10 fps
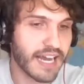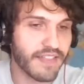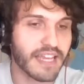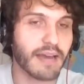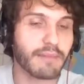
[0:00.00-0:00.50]

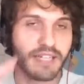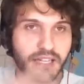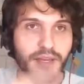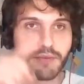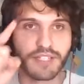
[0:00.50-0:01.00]
They kept
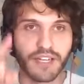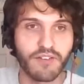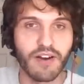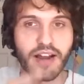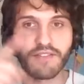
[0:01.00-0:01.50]
telling me it was going to
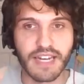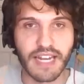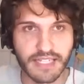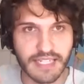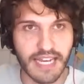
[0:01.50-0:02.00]
arrive the
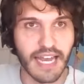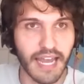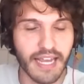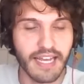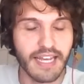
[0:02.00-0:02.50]
next day.